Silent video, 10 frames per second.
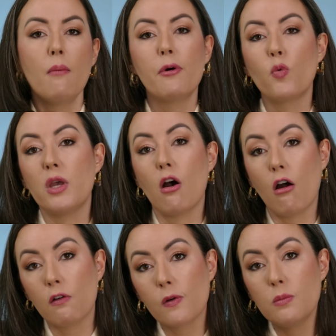but we
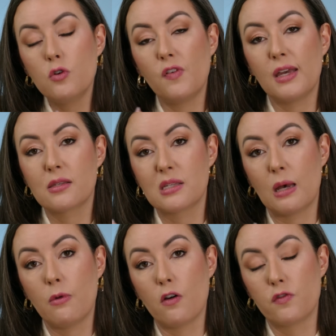are removing
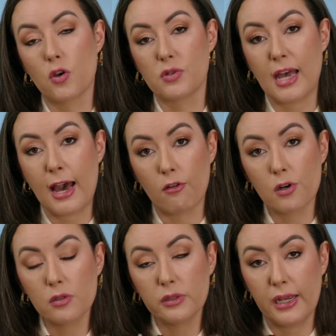some of those
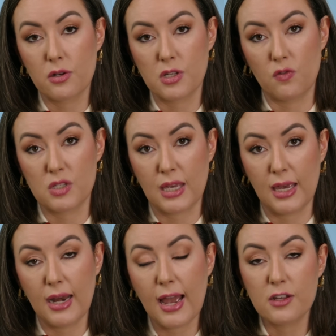outer layers of
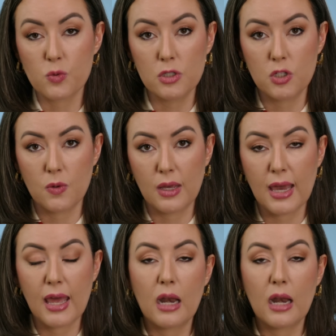skin as we're doing it,